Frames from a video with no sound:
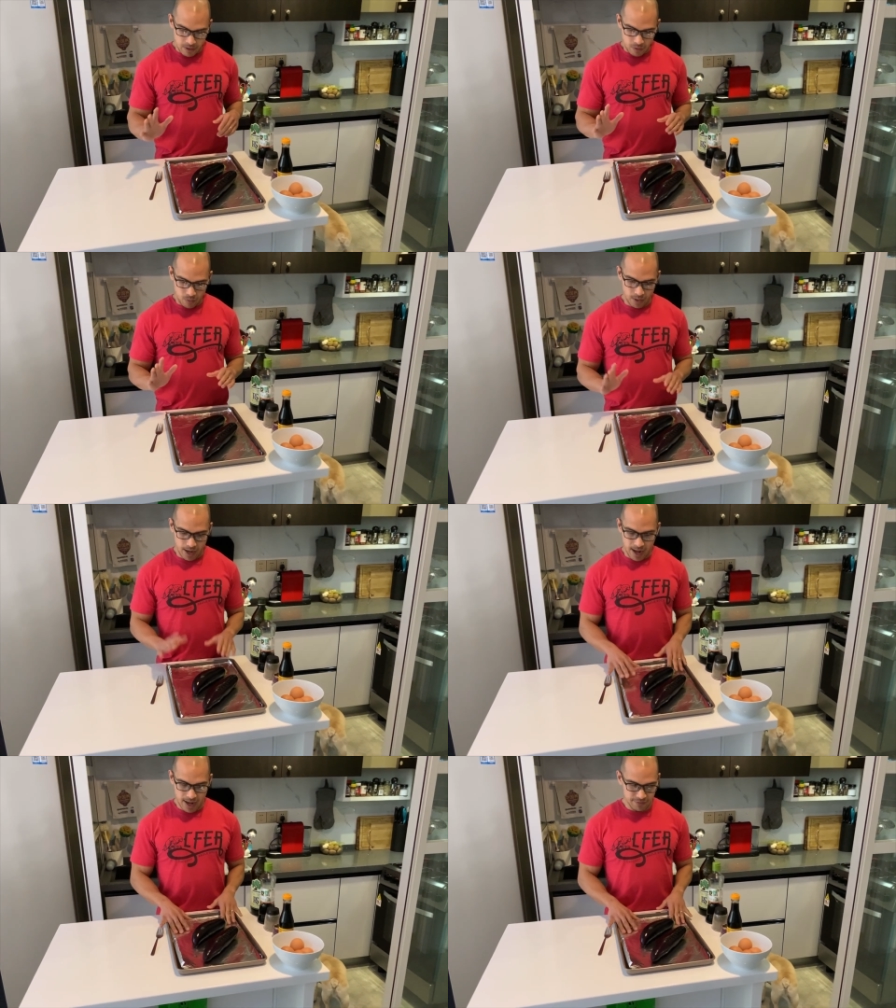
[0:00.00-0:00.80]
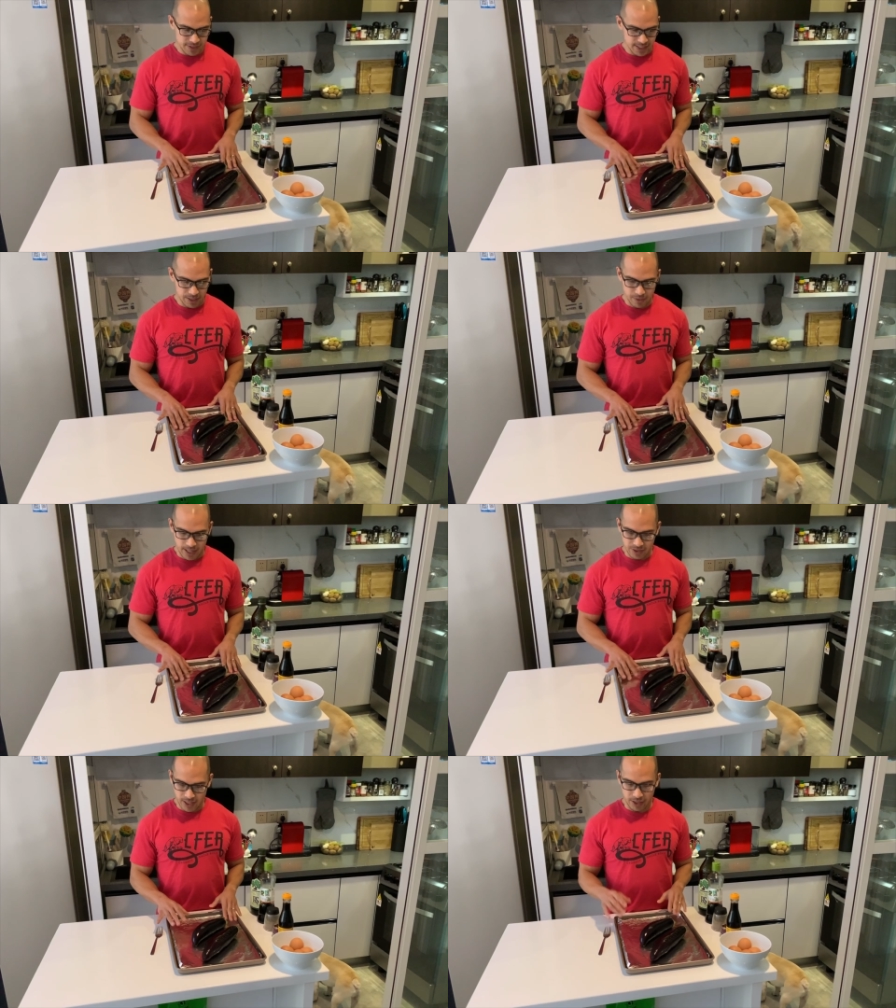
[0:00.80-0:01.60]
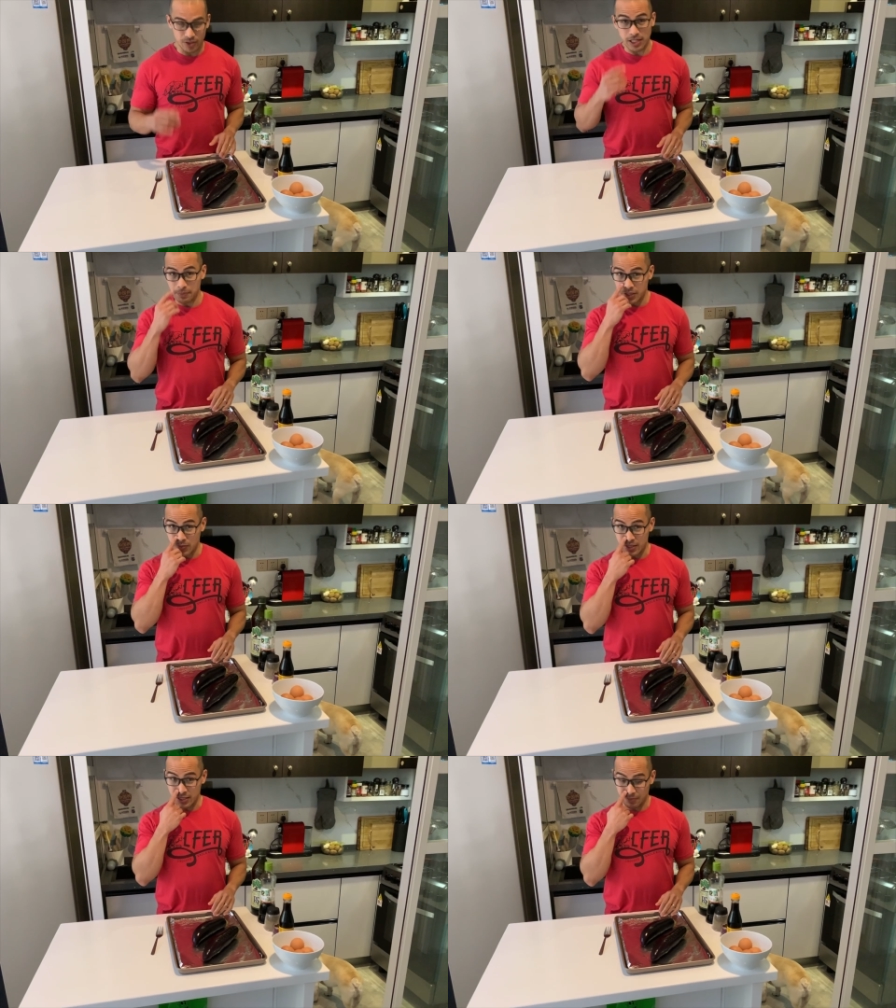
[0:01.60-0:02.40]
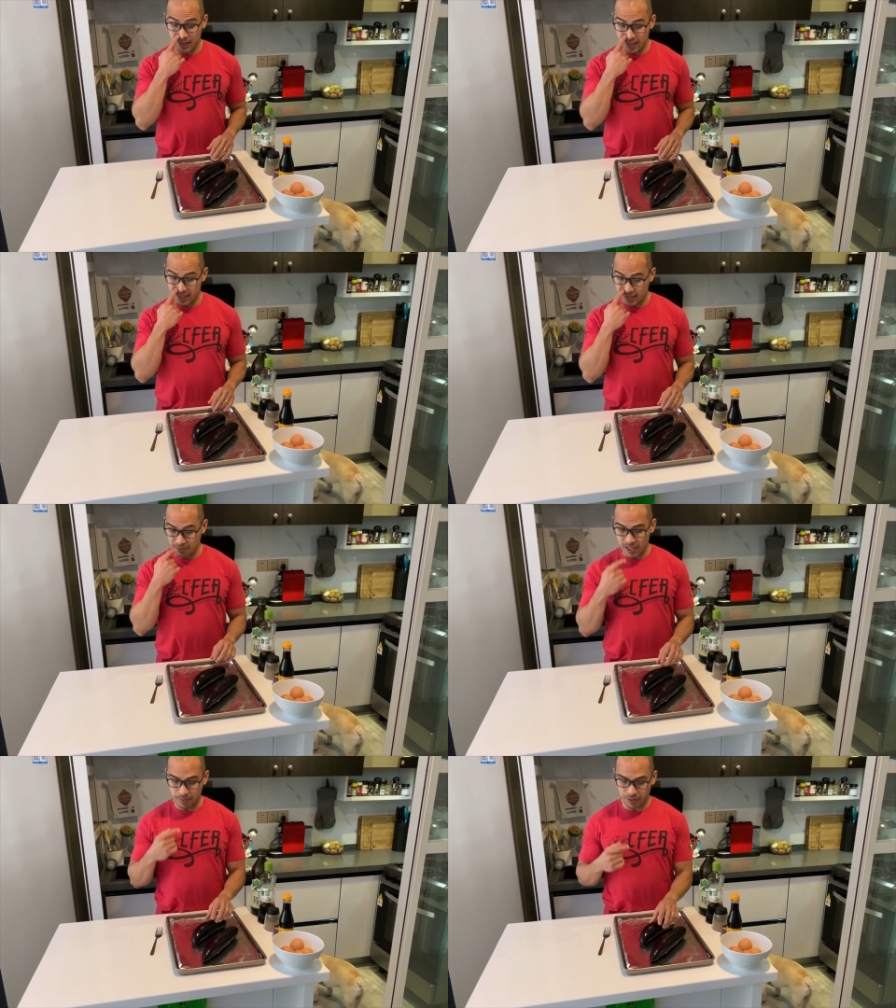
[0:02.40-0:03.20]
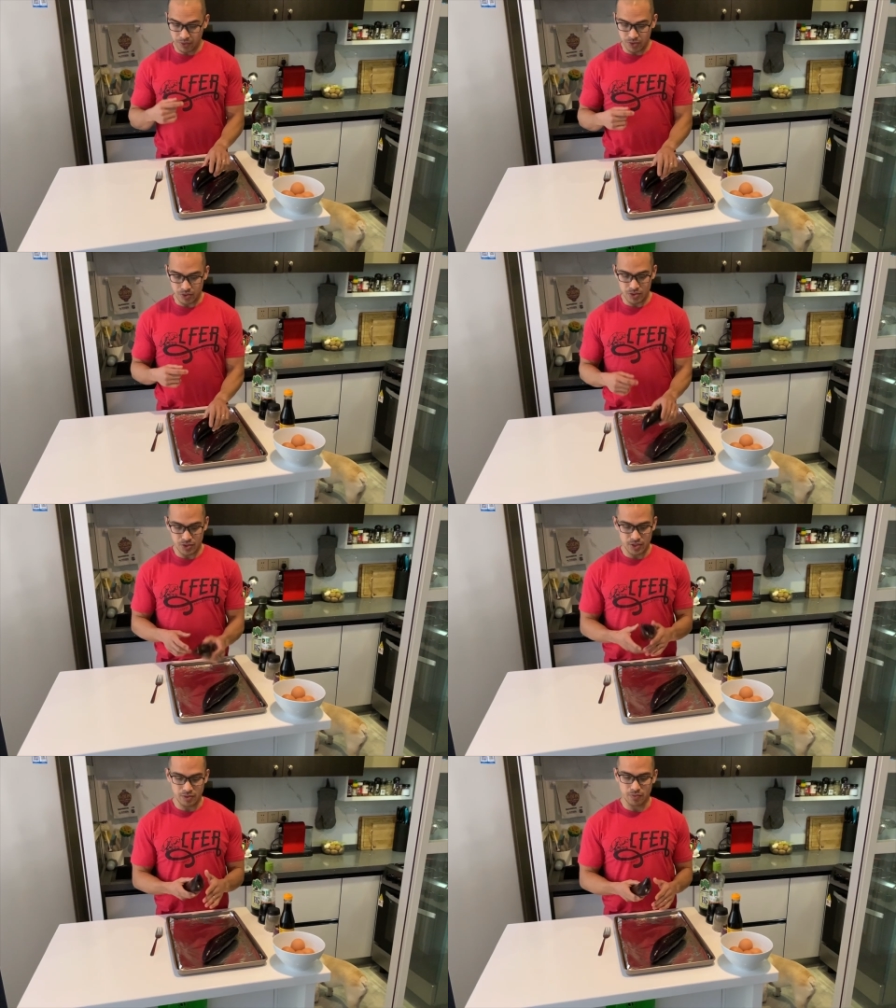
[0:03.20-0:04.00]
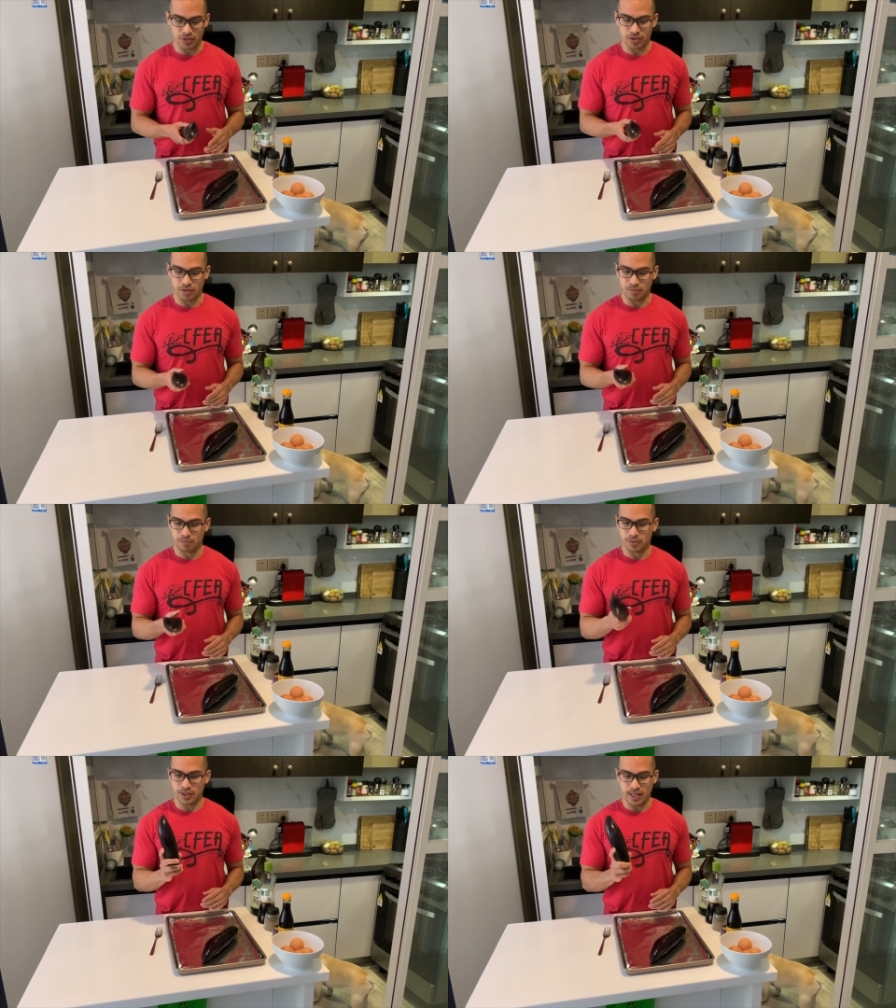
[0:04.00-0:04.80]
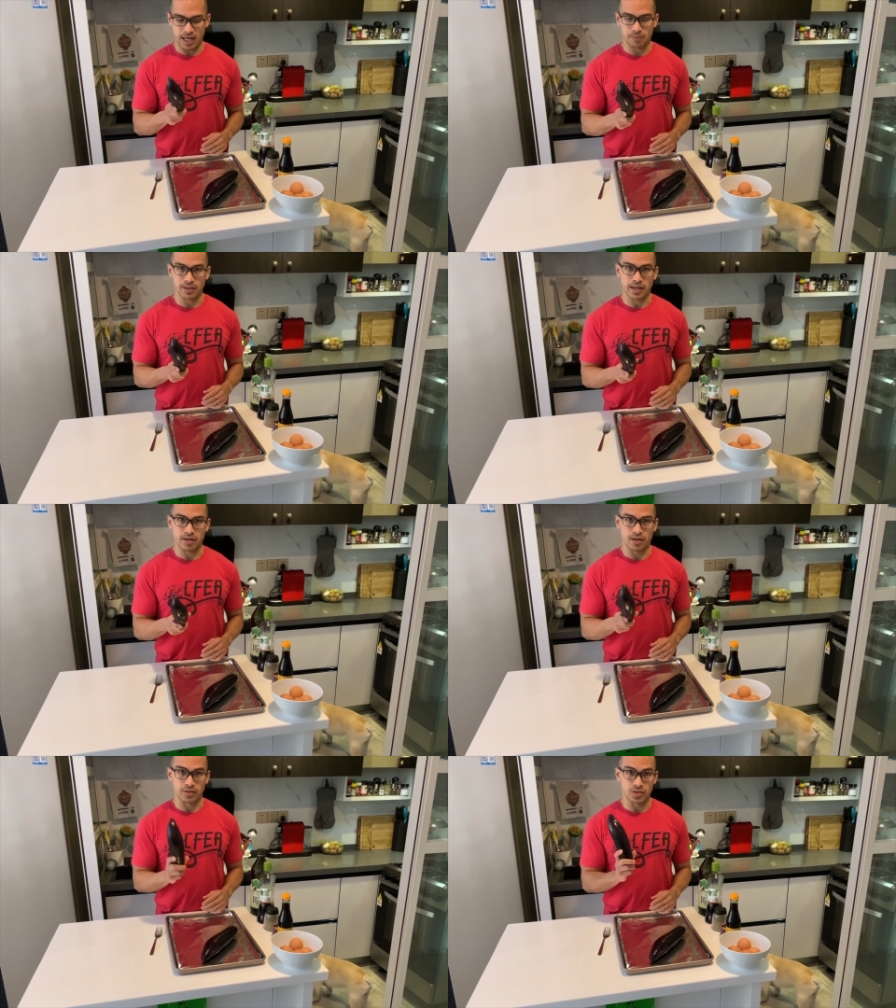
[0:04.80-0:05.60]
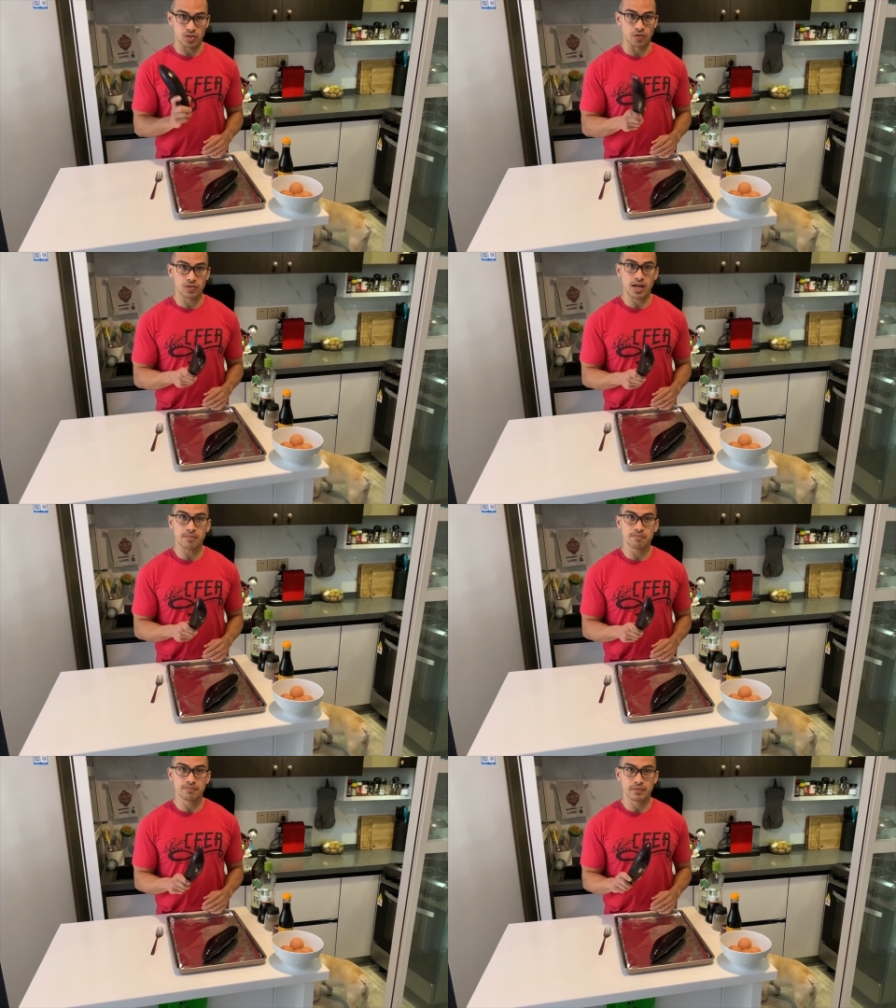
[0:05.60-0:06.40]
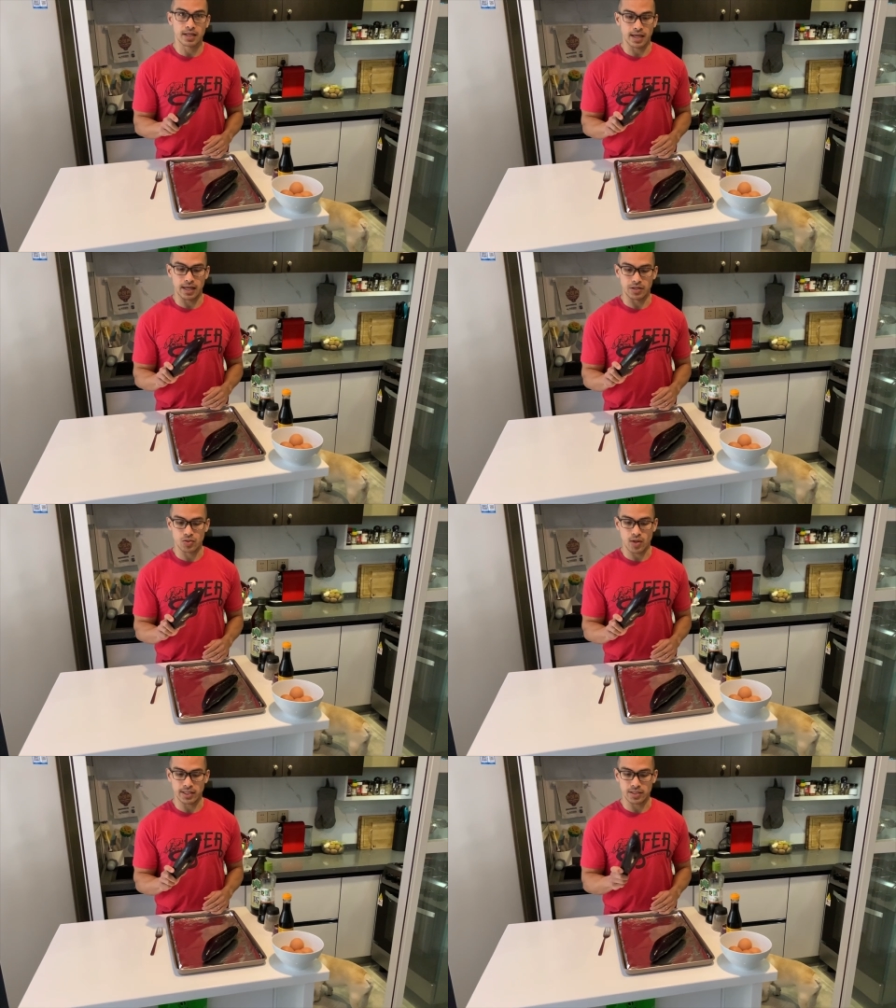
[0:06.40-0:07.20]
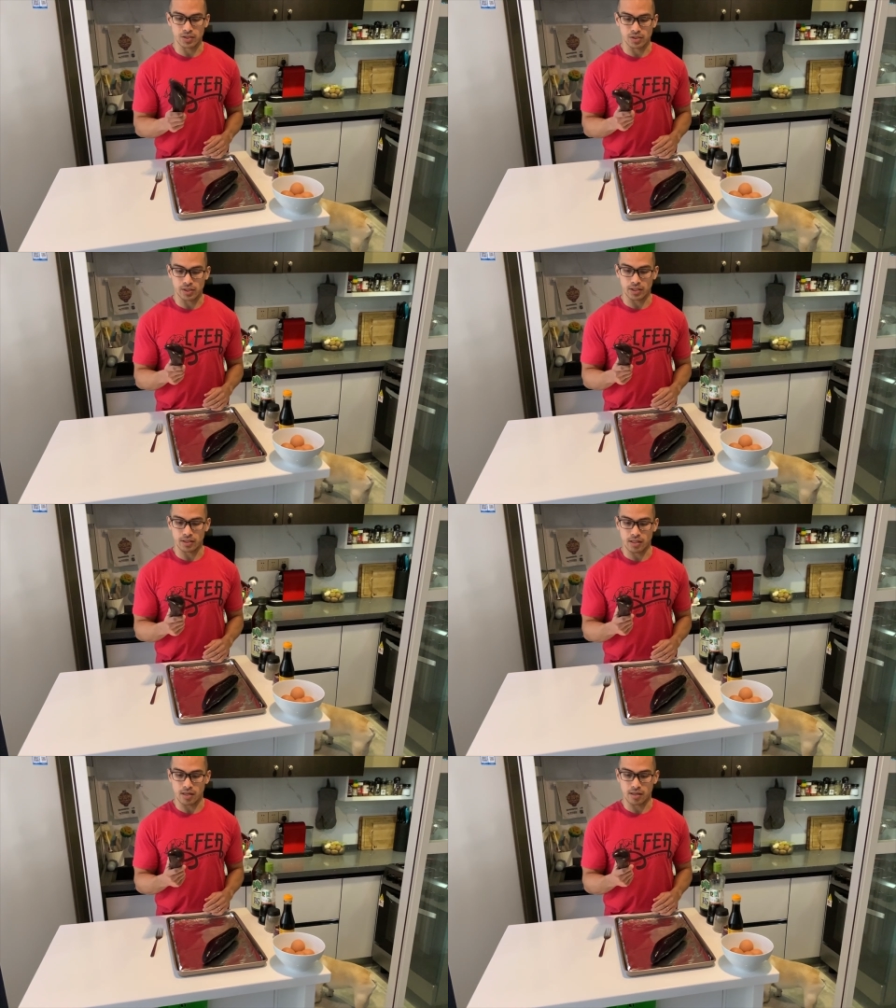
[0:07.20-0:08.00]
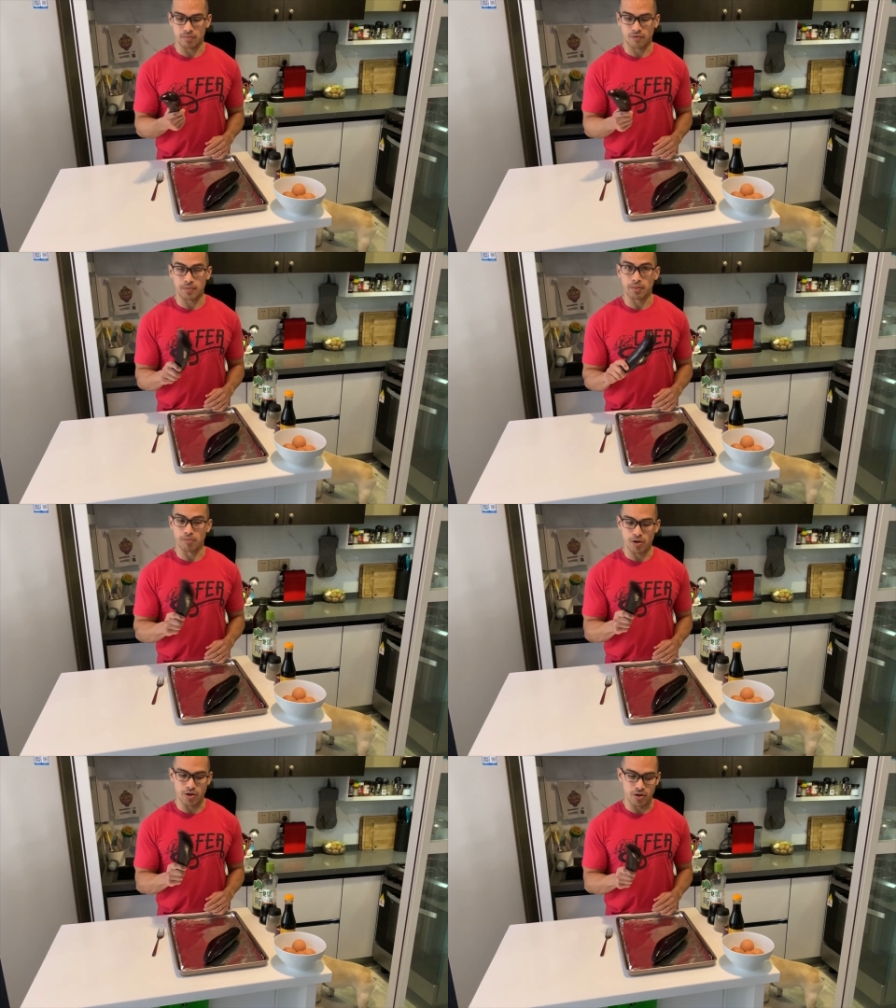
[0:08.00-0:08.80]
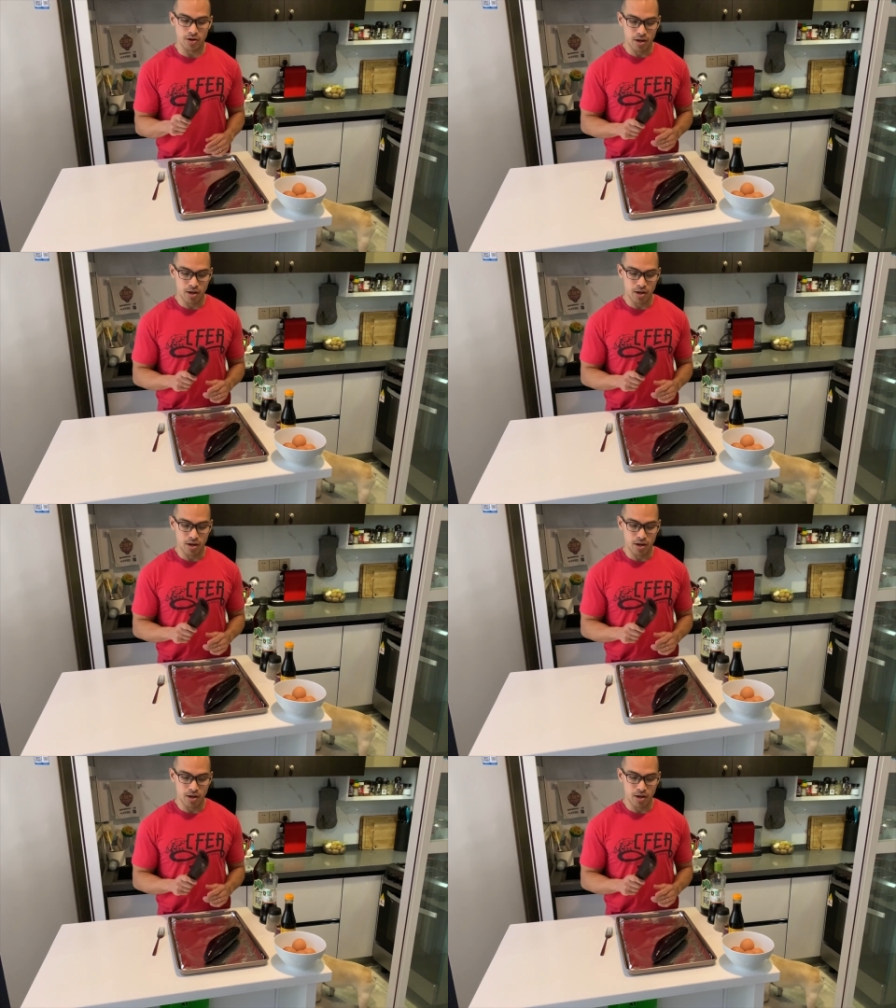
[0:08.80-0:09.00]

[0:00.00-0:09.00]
what I see when I try to look up this recipe is people usually will put the eggplant on the stovetop and try to cook it from the burner.